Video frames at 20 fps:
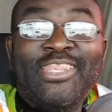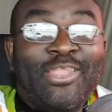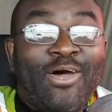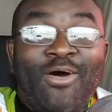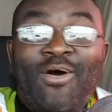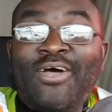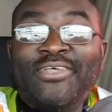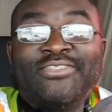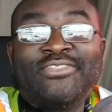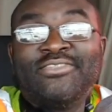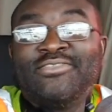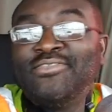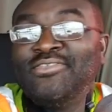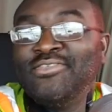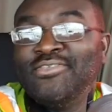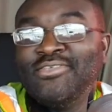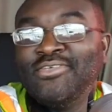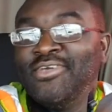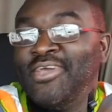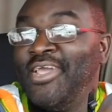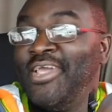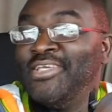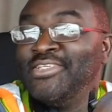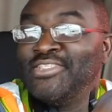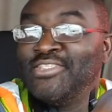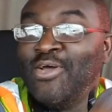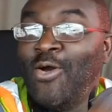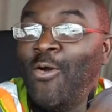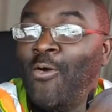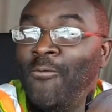lost. And
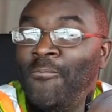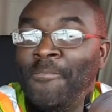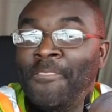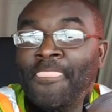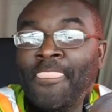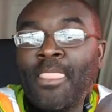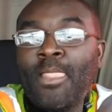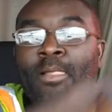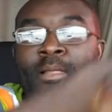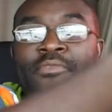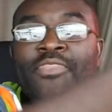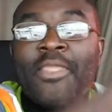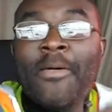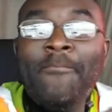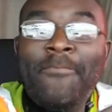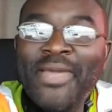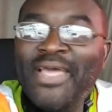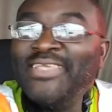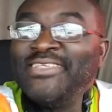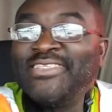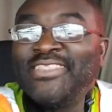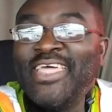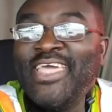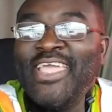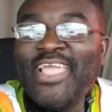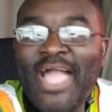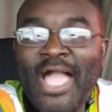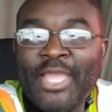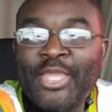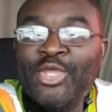so the best
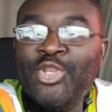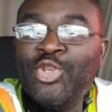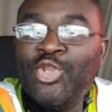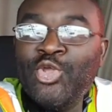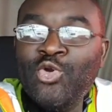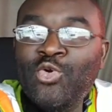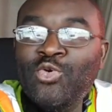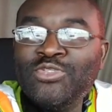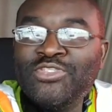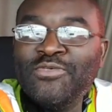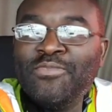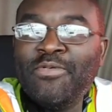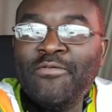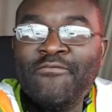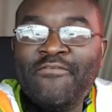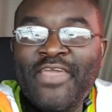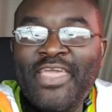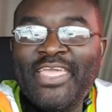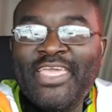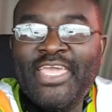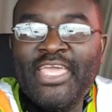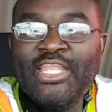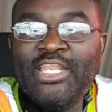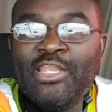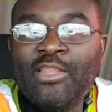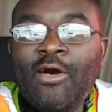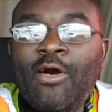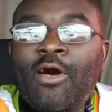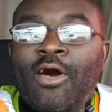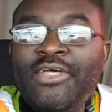thing I can do to prevent getting
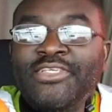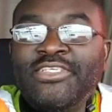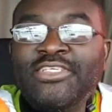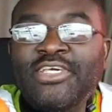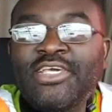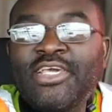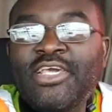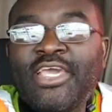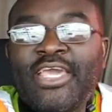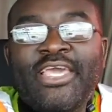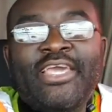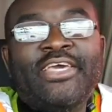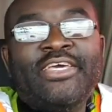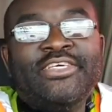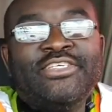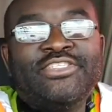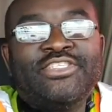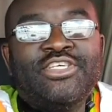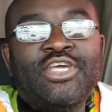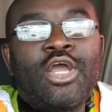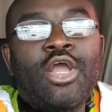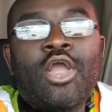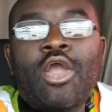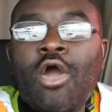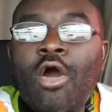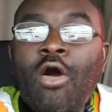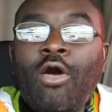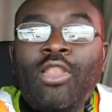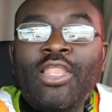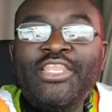lost is
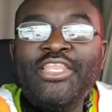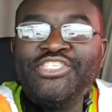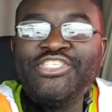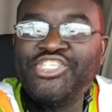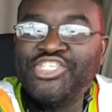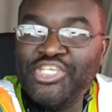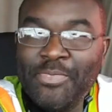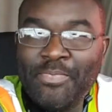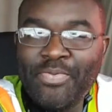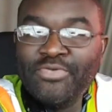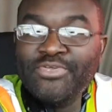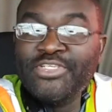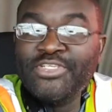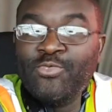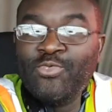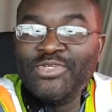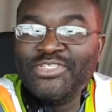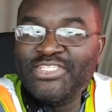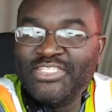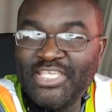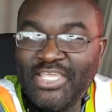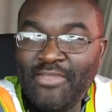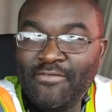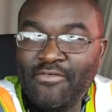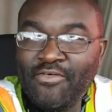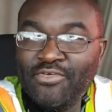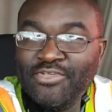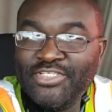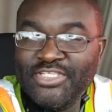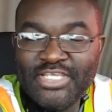calling the shippers and
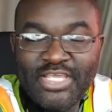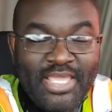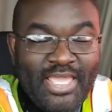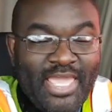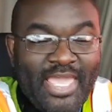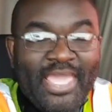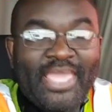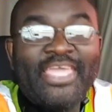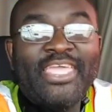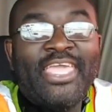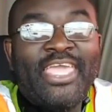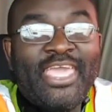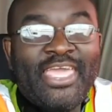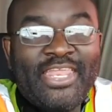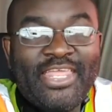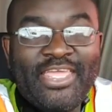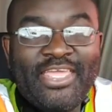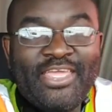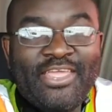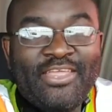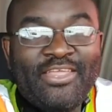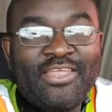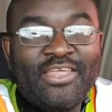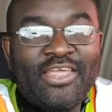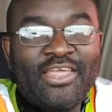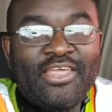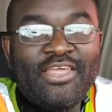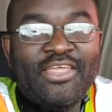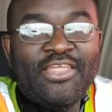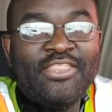receivers and getting
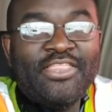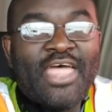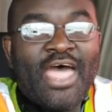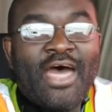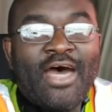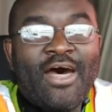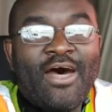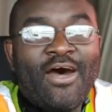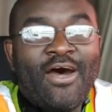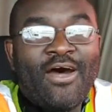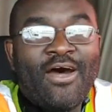the